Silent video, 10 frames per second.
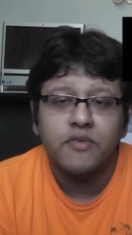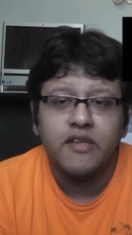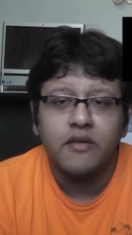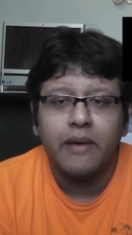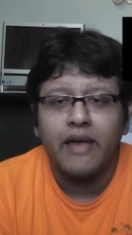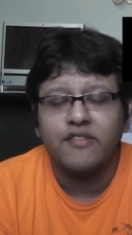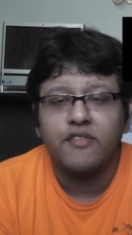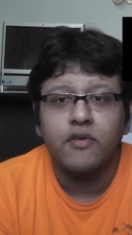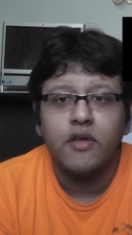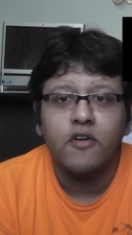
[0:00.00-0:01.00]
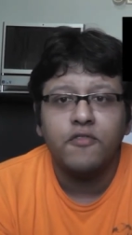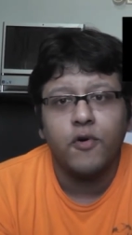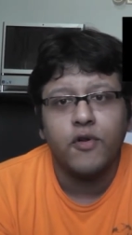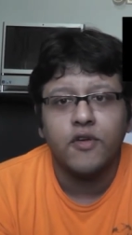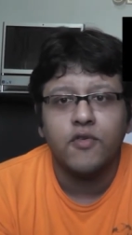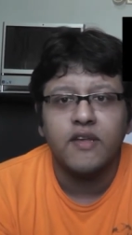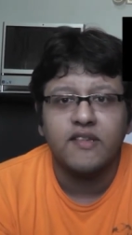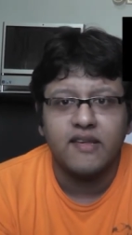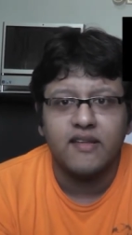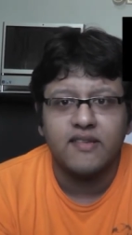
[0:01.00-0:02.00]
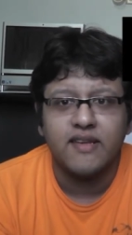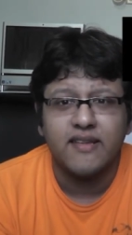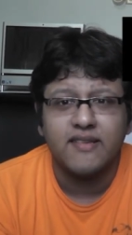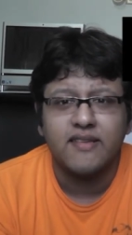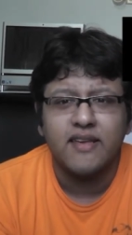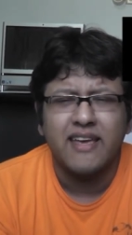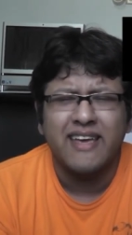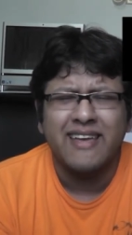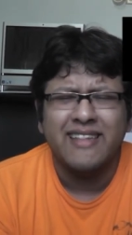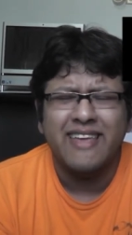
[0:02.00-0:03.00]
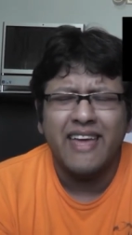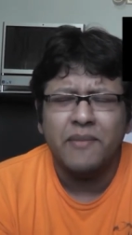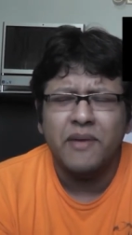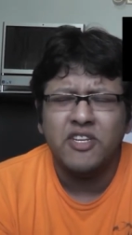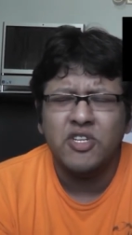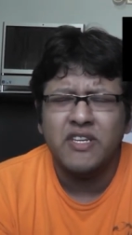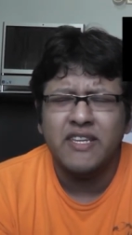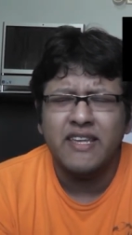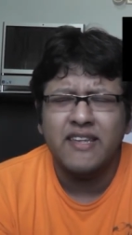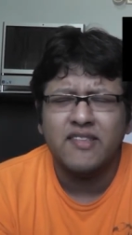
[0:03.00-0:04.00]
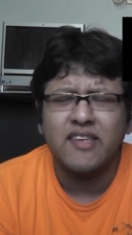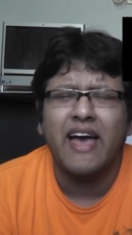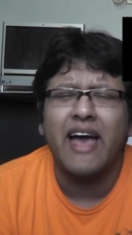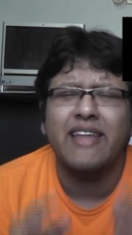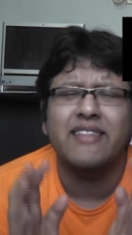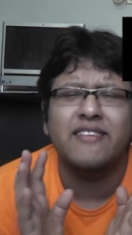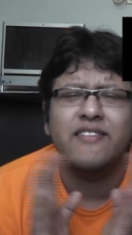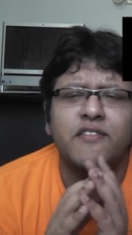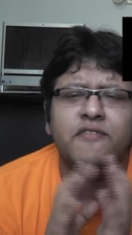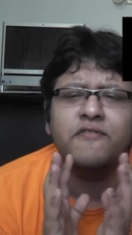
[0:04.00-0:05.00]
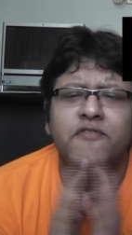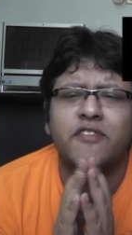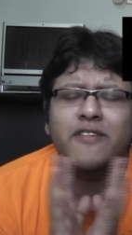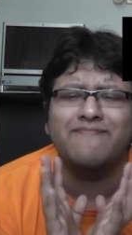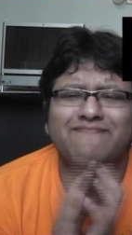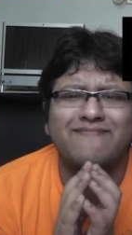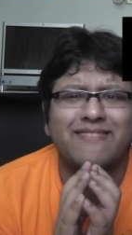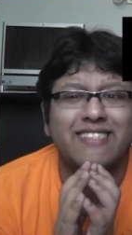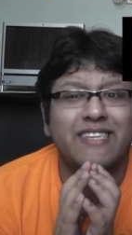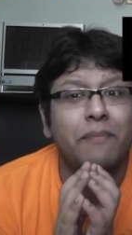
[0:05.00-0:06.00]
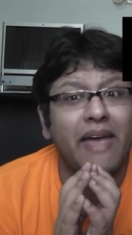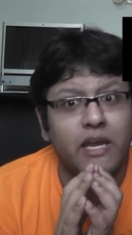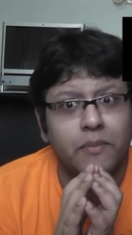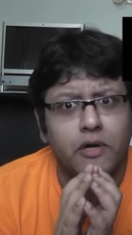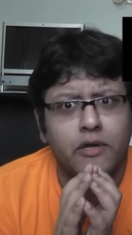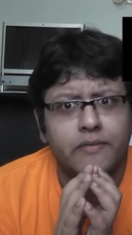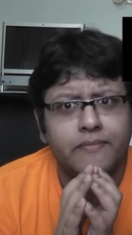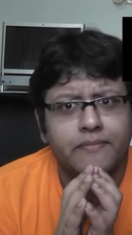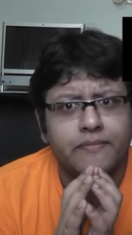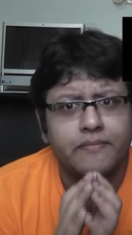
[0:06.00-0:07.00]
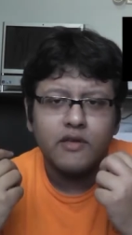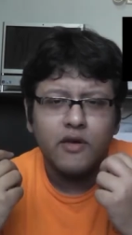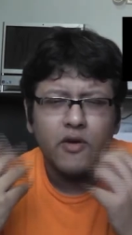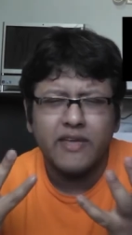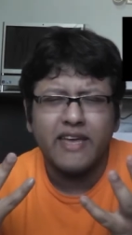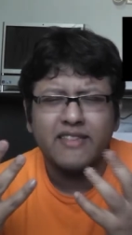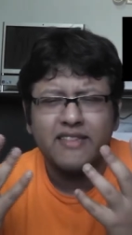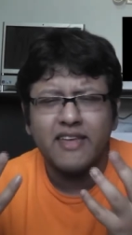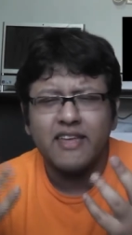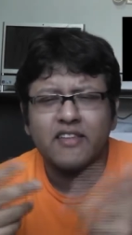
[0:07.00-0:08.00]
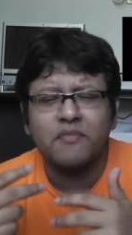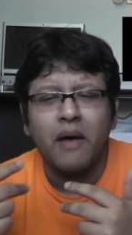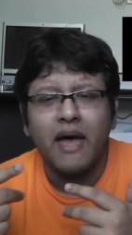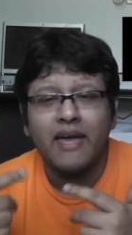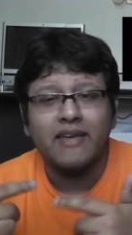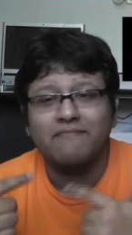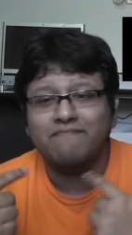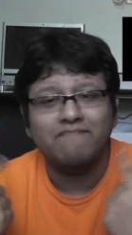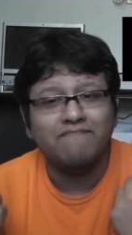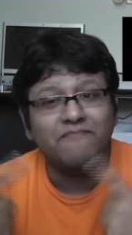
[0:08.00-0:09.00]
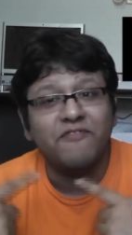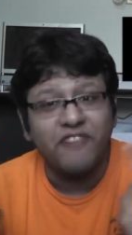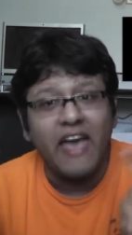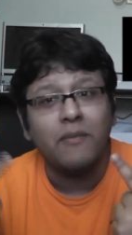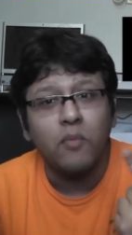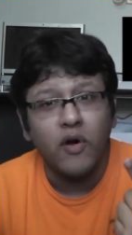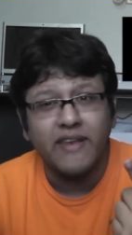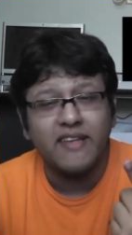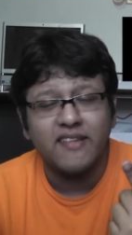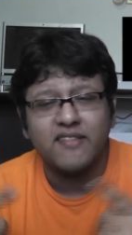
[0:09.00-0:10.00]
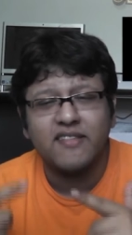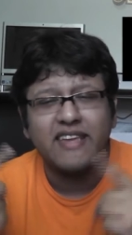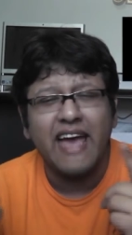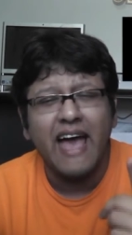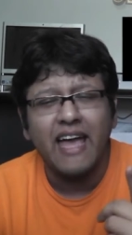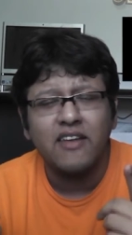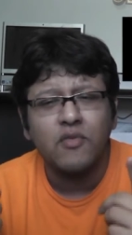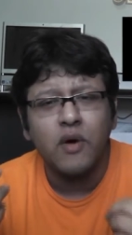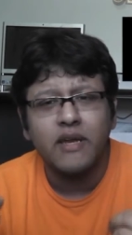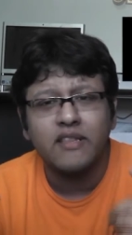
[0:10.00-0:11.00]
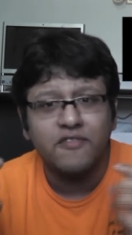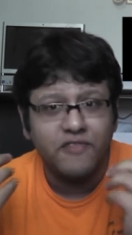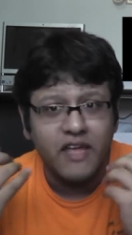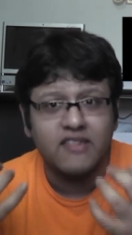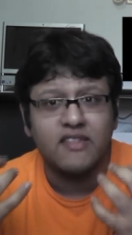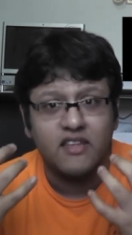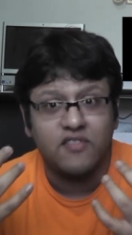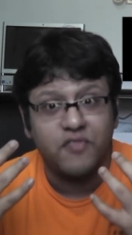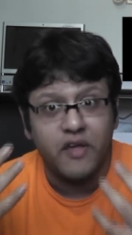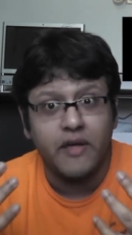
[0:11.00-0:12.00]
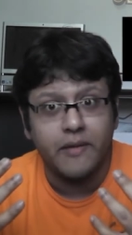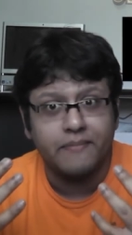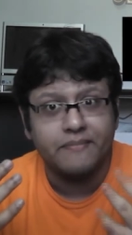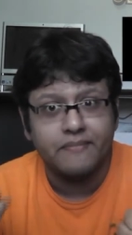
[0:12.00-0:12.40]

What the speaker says: was done by Studio 4 Degrees Celsius. The animation is kind of debatable. Okay, the thing is, my fanboyness kind of want to defend this film.